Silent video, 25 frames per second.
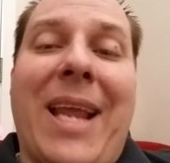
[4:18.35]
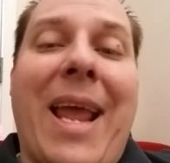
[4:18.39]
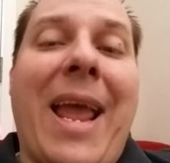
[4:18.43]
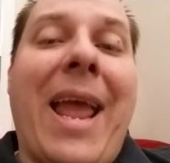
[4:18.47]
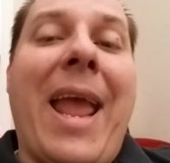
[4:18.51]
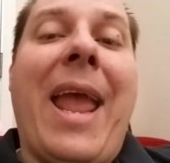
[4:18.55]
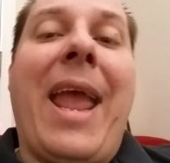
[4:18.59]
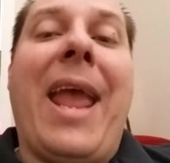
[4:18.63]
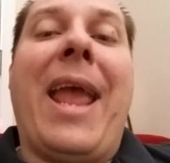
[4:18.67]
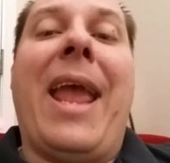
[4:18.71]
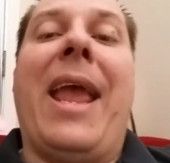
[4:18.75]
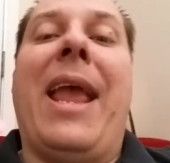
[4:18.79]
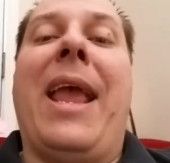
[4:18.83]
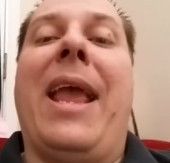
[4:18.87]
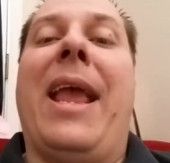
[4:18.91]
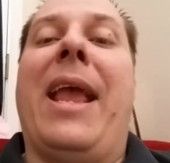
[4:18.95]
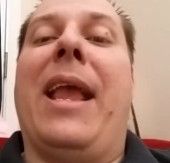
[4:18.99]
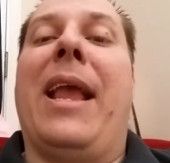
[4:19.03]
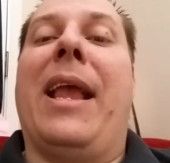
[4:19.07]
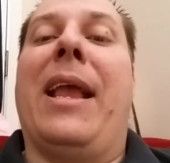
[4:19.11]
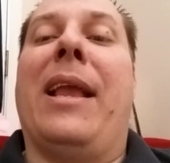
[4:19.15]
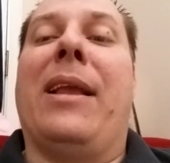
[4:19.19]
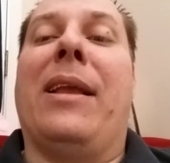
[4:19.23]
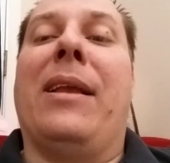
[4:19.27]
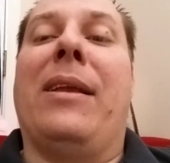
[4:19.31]

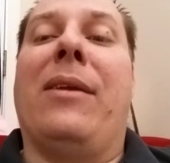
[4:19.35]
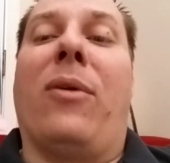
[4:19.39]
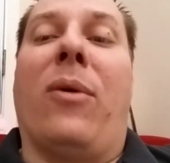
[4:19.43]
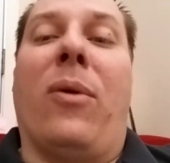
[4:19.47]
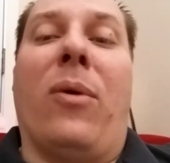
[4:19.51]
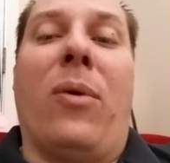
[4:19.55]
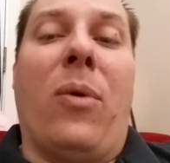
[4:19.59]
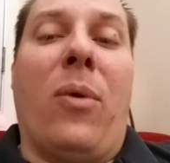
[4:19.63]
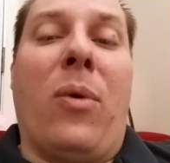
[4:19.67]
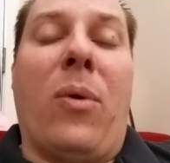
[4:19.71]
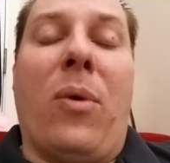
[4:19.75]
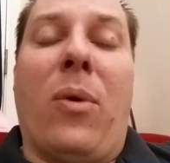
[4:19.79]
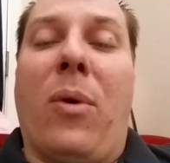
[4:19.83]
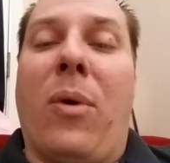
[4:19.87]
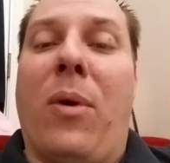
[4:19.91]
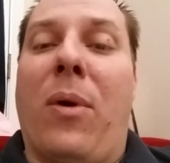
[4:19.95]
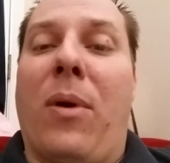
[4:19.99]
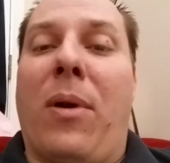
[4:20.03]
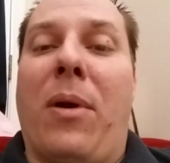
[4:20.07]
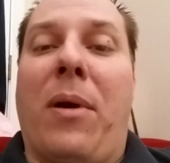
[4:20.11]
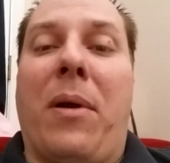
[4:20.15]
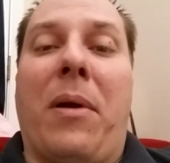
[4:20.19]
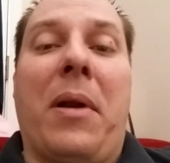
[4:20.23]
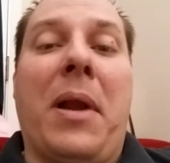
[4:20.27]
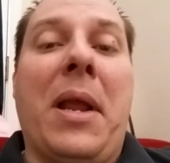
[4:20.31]
tang,
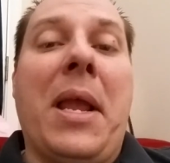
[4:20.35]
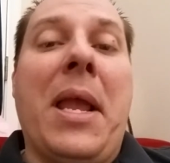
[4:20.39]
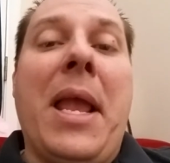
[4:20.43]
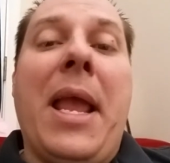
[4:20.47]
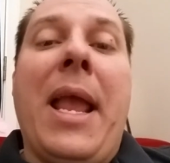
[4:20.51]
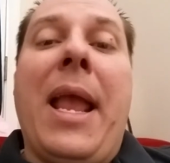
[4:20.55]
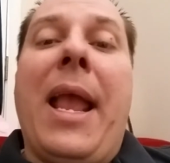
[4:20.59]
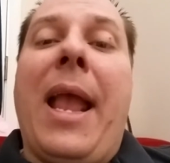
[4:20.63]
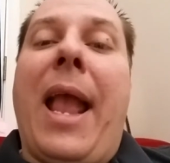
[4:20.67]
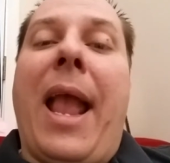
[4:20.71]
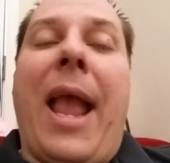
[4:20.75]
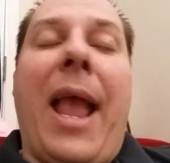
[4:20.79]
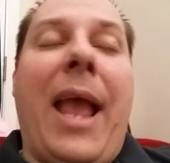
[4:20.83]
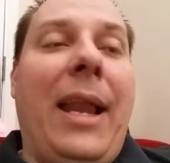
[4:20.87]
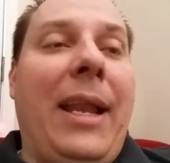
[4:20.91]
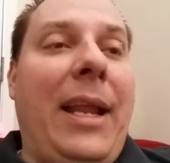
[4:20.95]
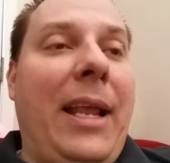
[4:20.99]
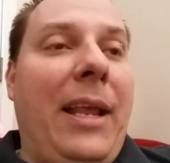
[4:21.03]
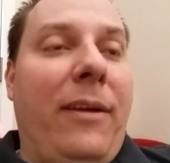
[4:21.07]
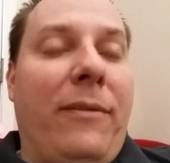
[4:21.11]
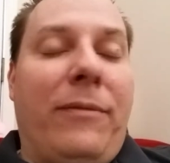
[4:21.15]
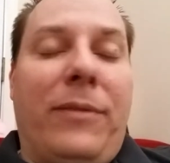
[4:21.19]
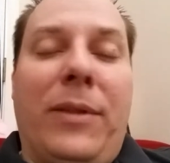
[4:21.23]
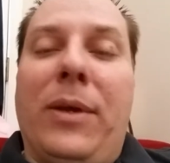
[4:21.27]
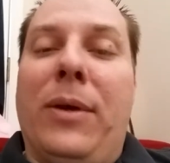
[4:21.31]
or
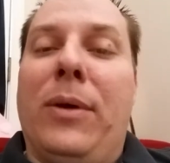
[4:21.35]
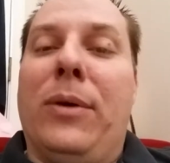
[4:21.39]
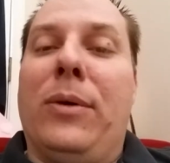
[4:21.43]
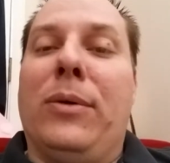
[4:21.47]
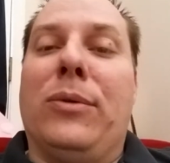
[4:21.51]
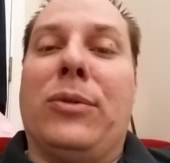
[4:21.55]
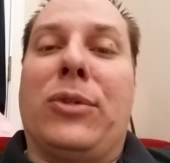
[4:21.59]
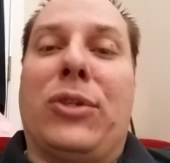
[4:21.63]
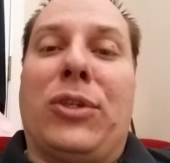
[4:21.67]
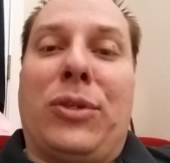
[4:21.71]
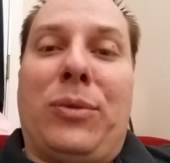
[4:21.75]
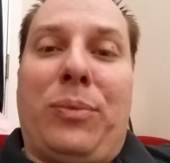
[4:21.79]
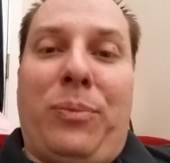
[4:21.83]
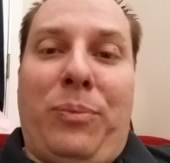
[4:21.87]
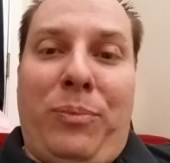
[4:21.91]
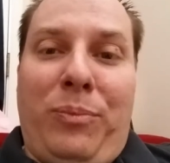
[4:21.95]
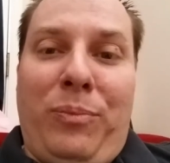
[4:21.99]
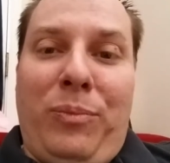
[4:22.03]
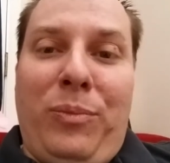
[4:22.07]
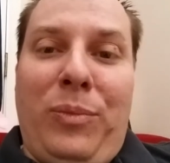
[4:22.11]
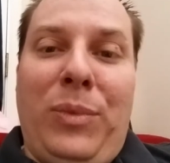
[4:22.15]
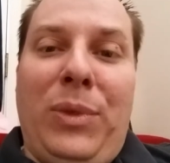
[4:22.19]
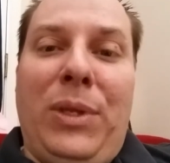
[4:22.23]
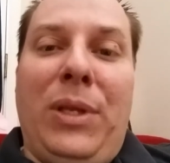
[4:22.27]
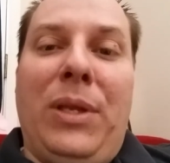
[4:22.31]
any of those,
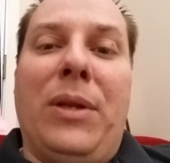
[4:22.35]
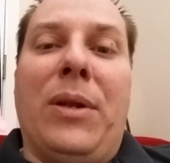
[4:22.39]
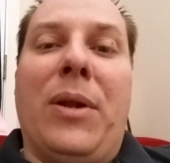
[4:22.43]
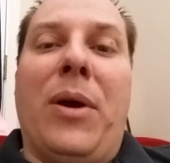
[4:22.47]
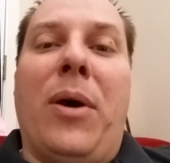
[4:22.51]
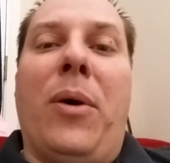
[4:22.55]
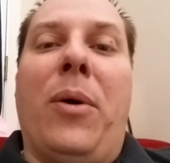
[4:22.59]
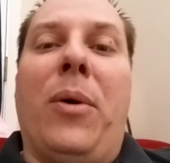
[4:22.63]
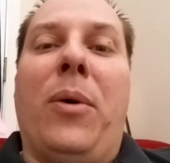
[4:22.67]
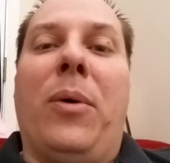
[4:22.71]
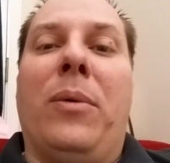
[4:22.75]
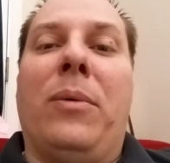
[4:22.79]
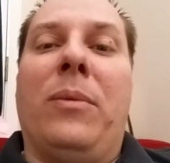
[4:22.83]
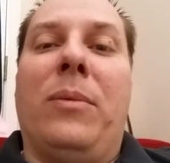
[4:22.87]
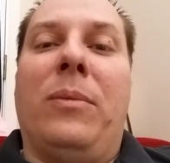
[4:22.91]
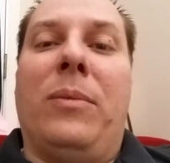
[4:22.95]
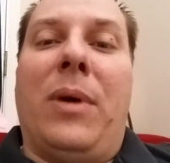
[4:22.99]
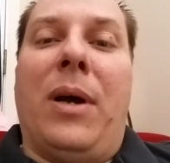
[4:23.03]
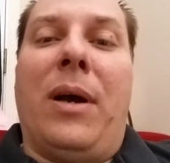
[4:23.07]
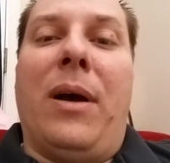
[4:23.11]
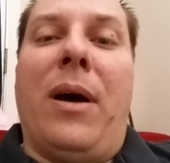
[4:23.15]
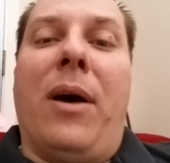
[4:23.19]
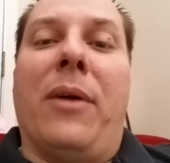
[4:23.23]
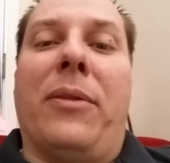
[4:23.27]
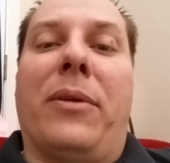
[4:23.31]
you know,
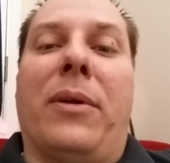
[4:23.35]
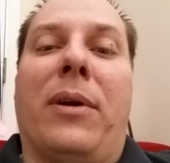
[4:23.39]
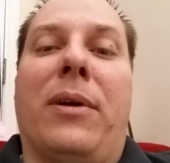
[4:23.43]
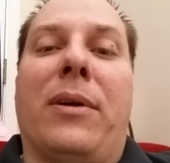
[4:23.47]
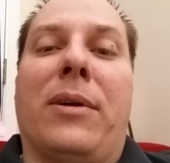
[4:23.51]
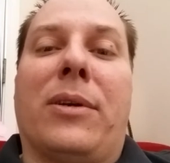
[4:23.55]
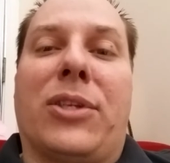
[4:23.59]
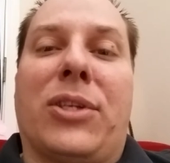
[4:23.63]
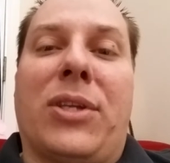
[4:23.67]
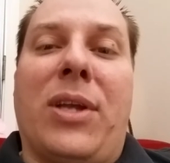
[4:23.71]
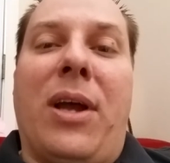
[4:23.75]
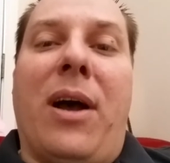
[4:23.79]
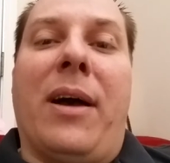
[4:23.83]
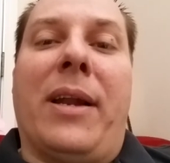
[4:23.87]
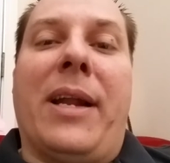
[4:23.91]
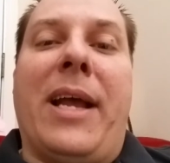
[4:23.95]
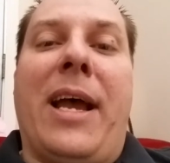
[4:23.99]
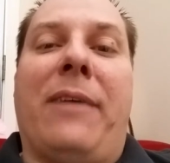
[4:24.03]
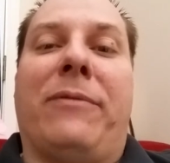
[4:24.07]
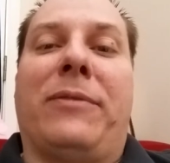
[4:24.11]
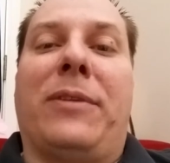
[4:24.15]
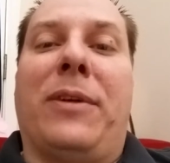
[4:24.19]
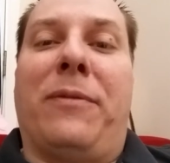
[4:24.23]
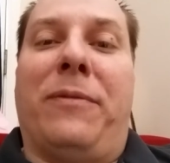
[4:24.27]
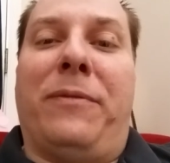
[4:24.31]
other sought
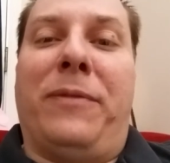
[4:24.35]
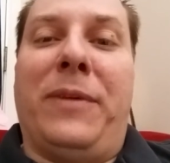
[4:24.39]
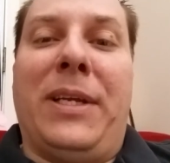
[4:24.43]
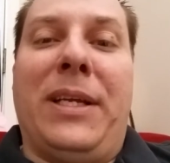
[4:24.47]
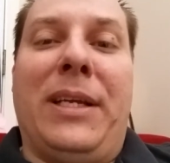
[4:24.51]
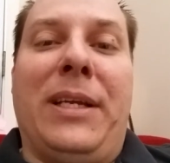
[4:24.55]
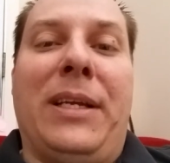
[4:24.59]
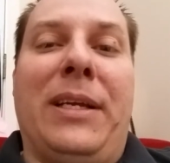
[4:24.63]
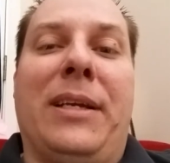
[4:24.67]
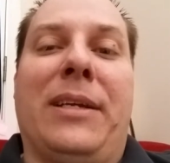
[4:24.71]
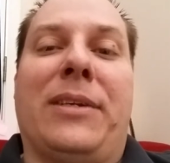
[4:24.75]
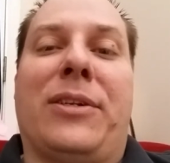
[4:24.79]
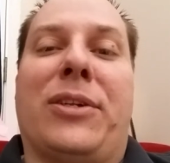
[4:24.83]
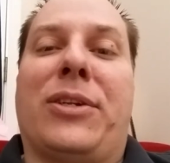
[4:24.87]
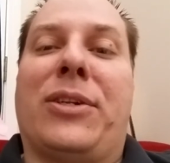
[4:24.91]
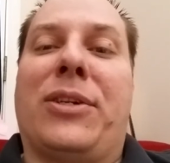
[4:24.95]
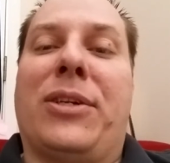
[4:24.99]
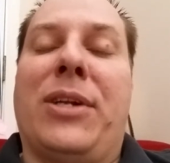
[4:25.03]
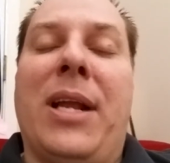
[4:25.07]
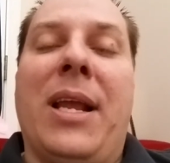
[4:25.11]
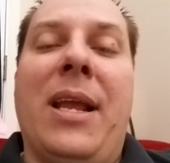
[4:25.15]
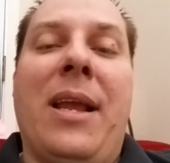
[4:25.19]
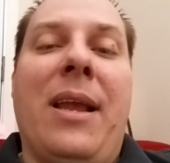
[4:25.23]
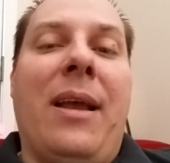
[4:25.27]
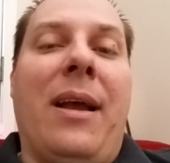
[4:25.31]
after
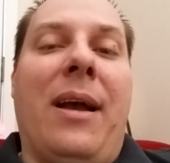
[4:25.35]
fish.